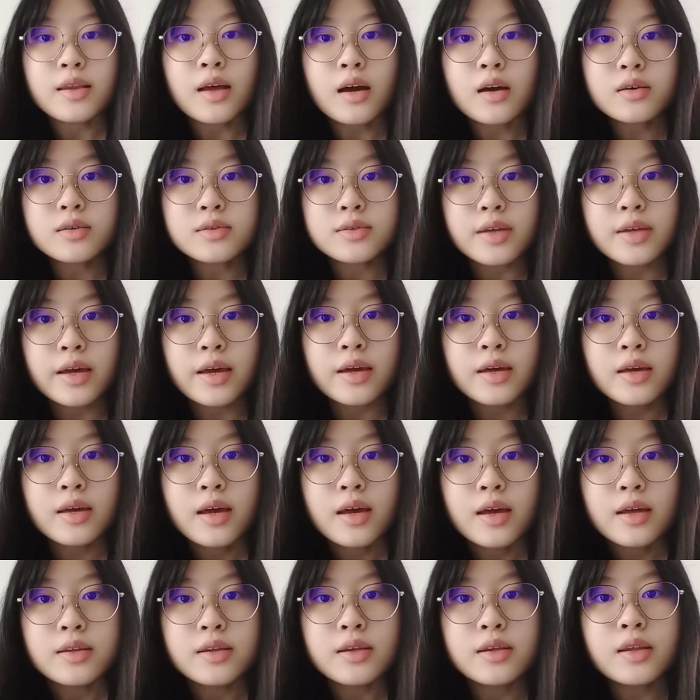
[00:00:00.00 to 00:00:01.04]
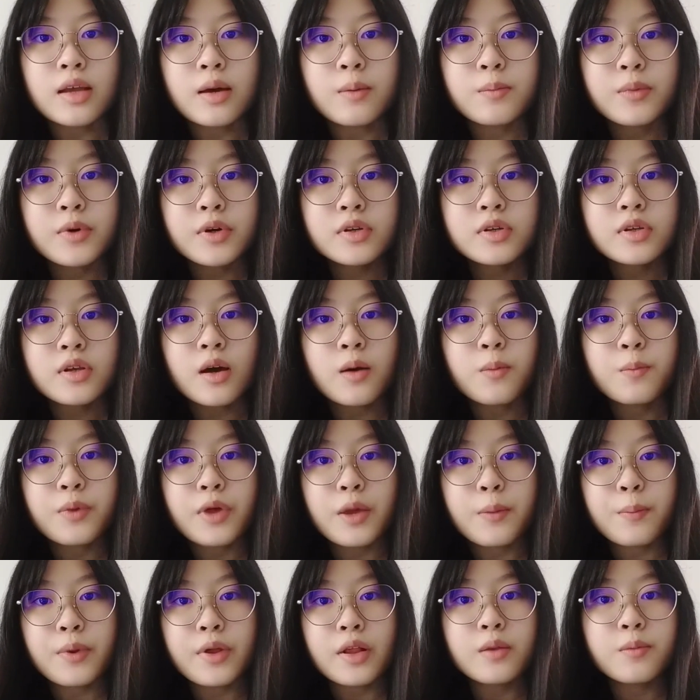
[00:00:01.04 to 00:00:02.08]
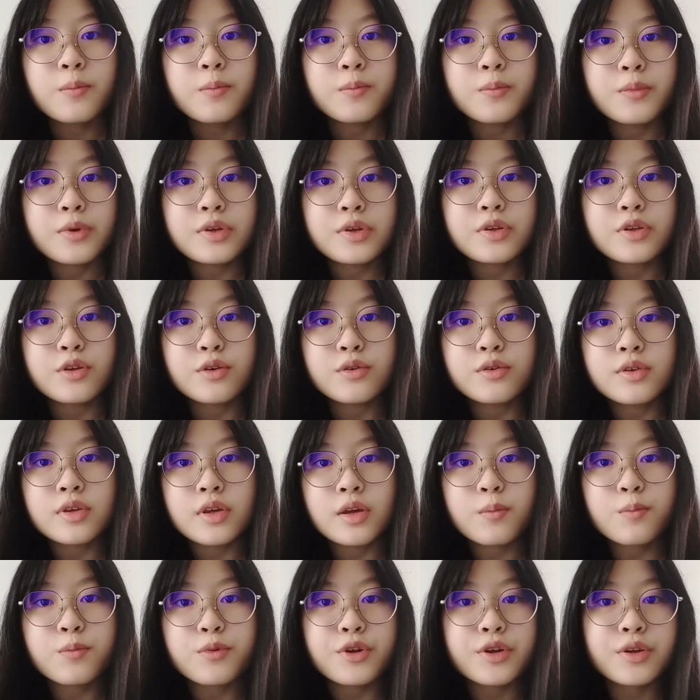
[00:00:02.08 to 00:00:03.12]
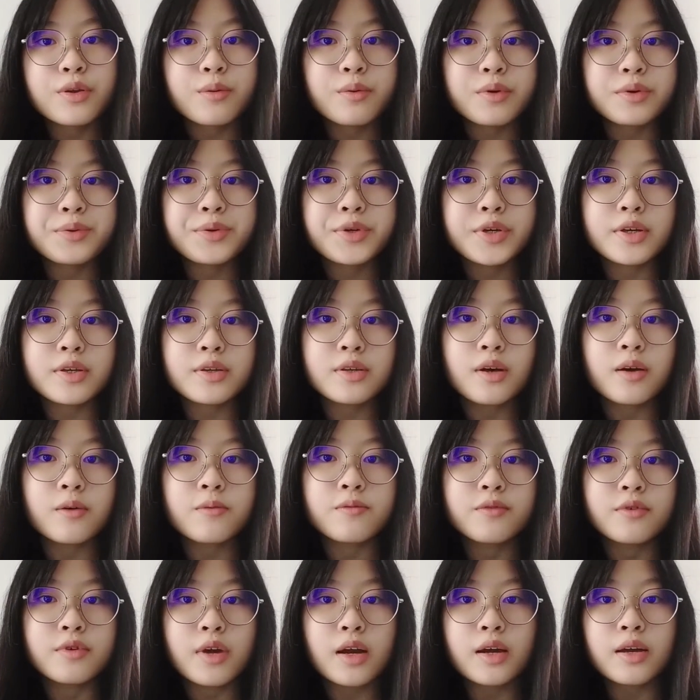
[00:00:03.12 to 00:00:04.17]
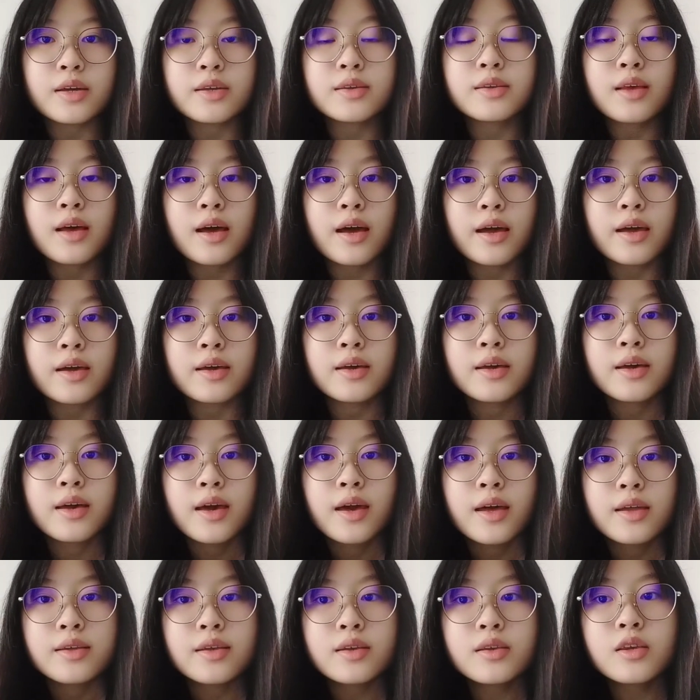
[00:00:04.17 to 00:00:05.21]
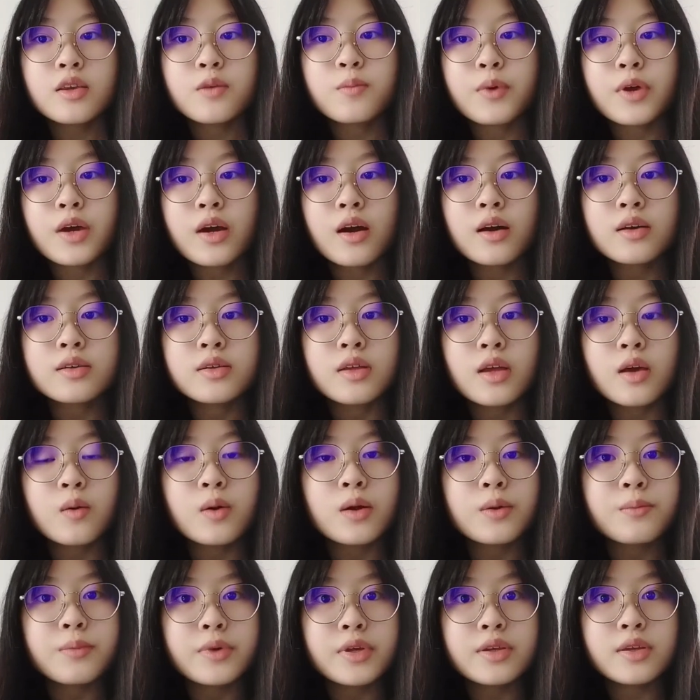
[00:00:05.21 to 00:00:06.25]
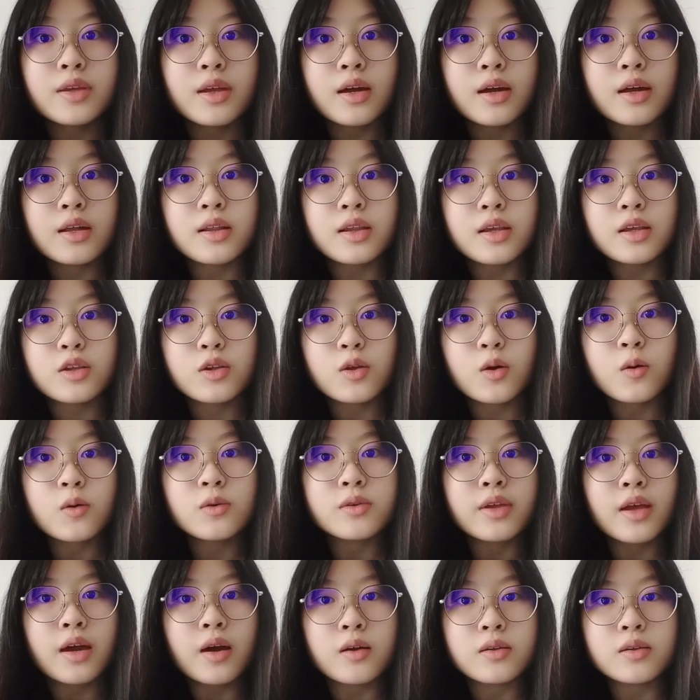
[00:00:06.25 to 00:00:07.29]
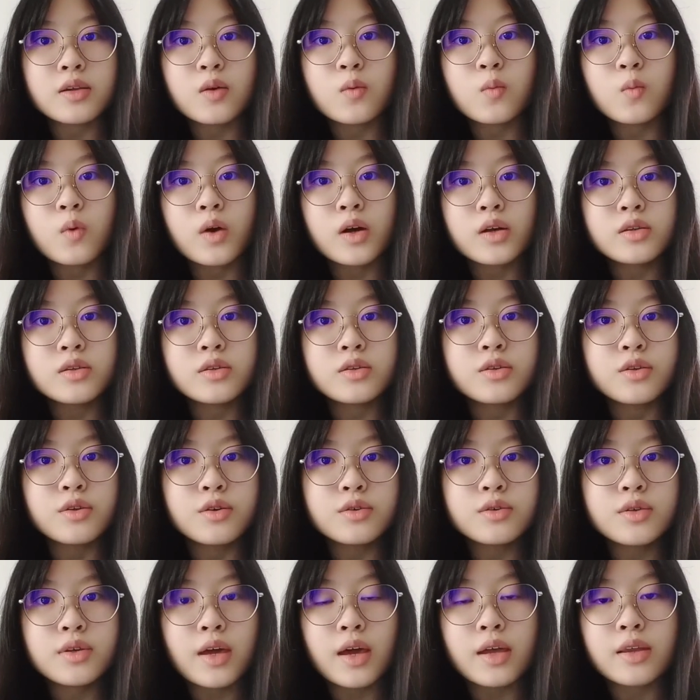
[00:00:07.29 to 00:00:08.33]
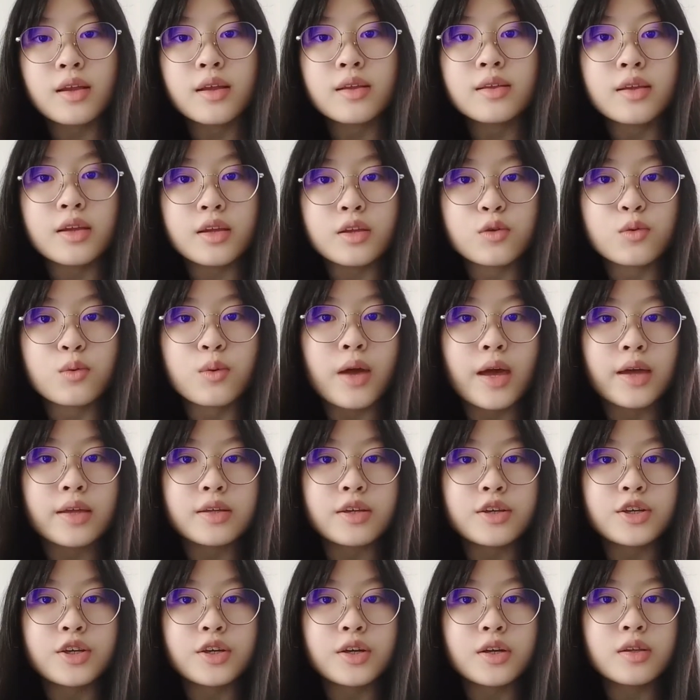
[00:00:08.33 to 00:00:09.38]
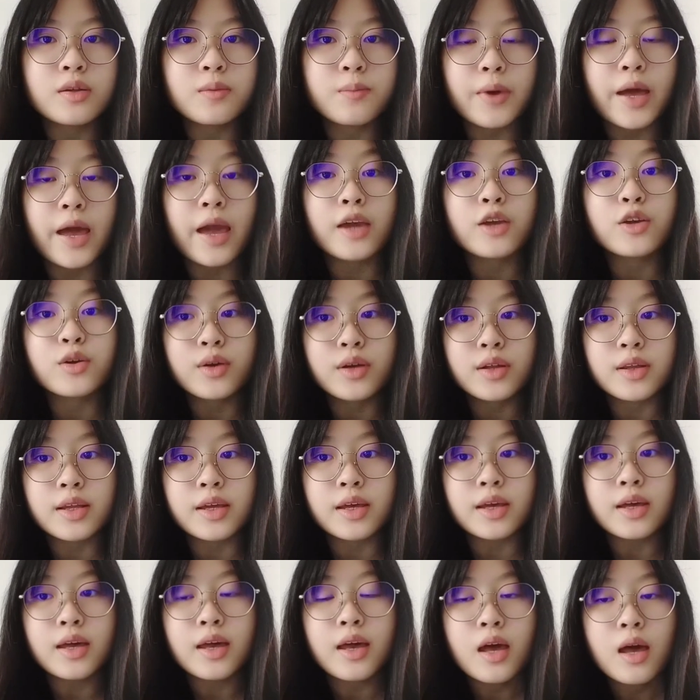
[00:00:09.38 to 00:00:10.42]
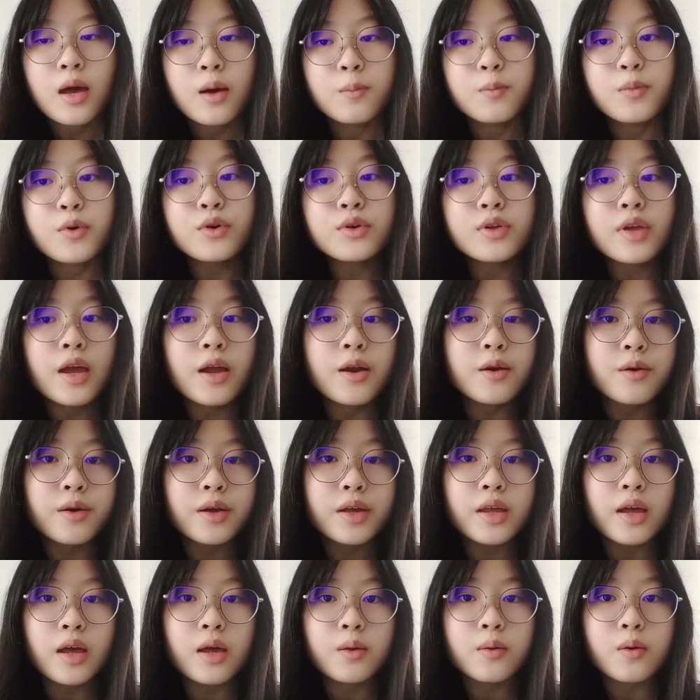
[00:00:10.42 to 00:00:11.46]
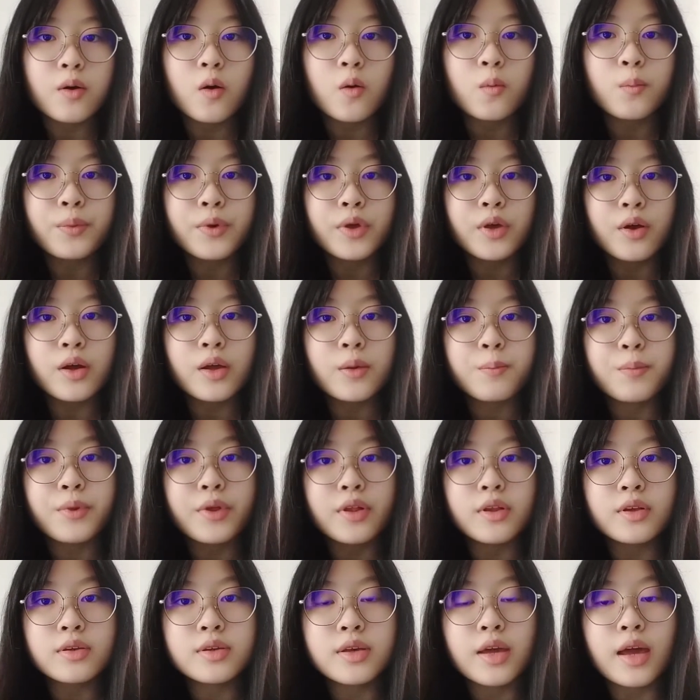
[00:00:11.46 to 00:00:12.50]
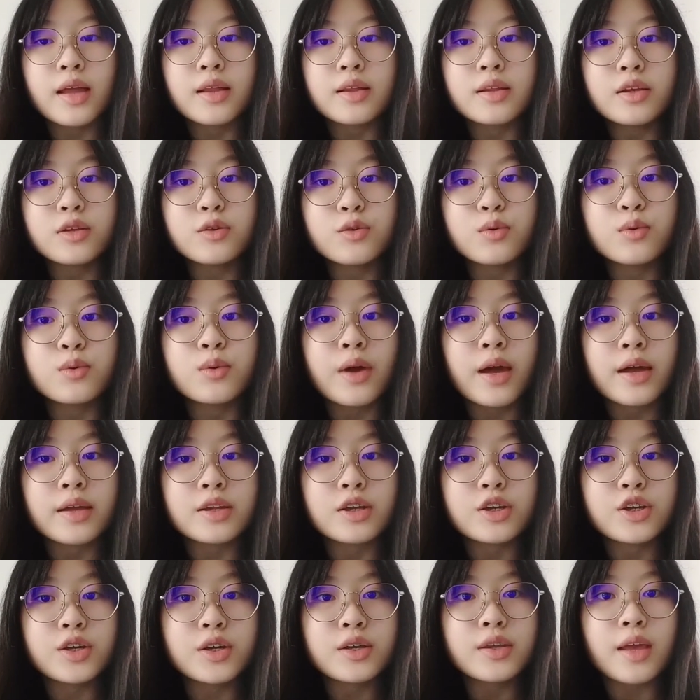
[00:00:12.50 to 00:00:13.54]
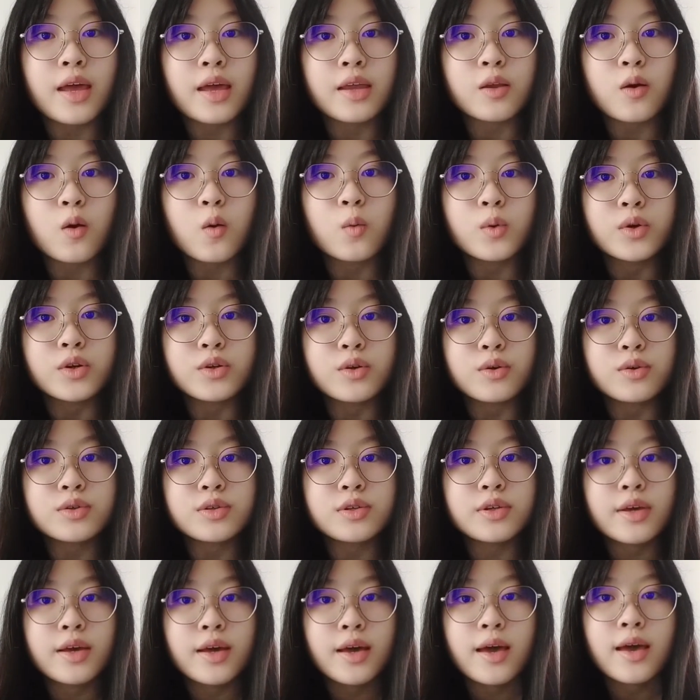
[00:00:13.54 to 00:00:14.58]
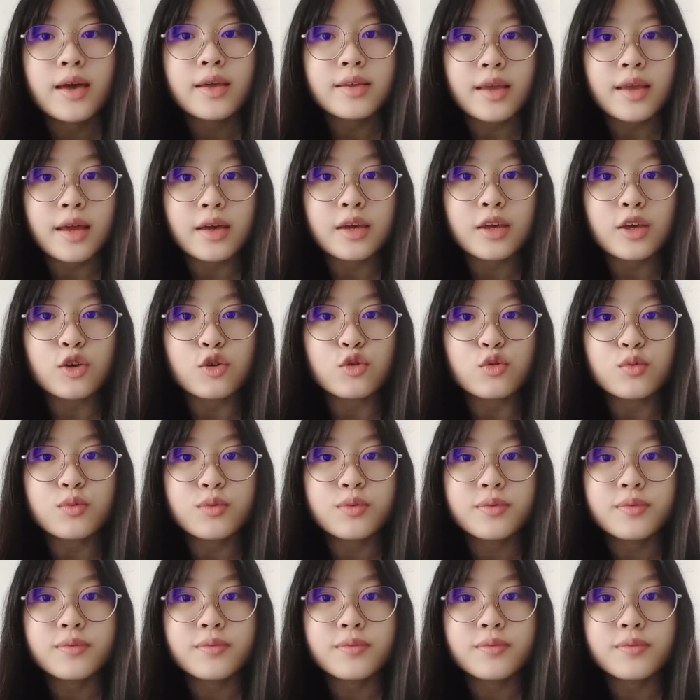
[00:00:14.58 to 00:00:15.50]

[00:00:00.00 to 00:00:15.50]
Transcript: Nowadays, the numbers of people misusing prescription of drug is high. This is because they were mistakenly told that only one use cannot lead to addiction, but actually, both heroin and opioid pills can lead to addiction and overdose. Thank you.